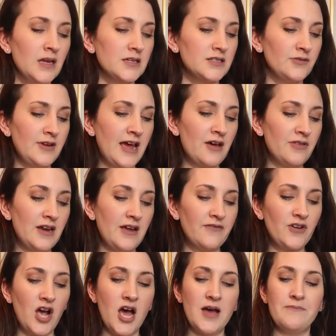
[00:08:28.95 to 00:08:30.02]
So now that I've
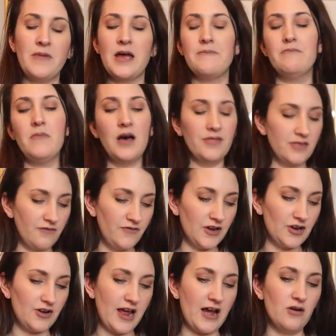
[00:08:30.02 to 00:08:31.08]
got my month
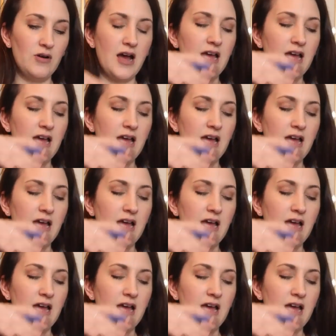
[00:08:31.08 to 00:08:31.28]
figured out,